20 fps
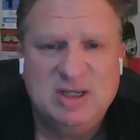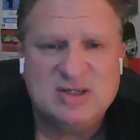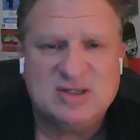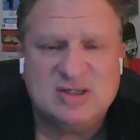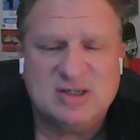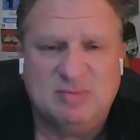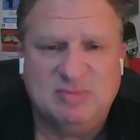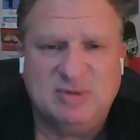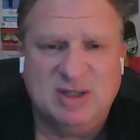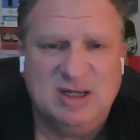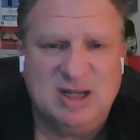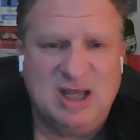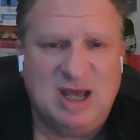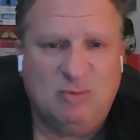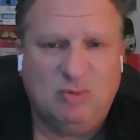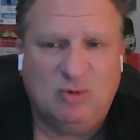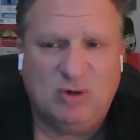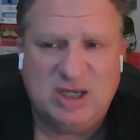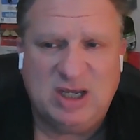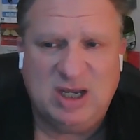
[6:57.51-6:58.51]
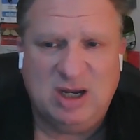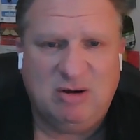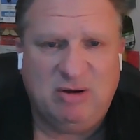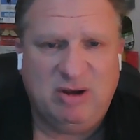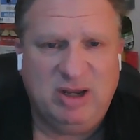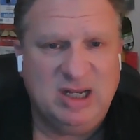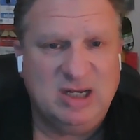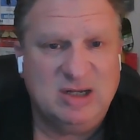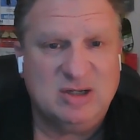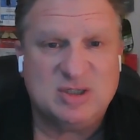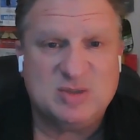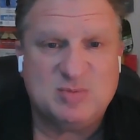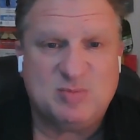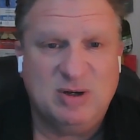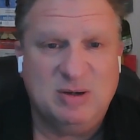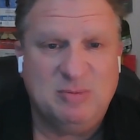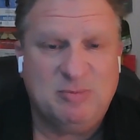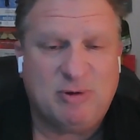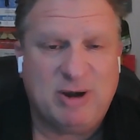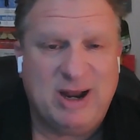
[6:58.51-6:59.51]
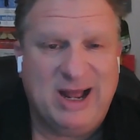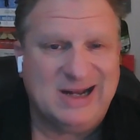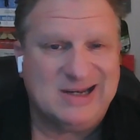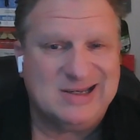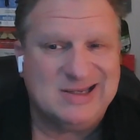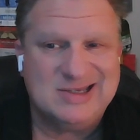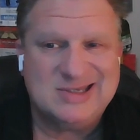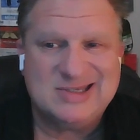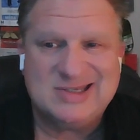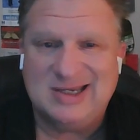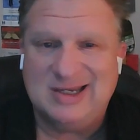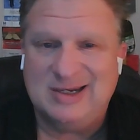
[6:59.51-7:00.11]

something that will carry into spring practice.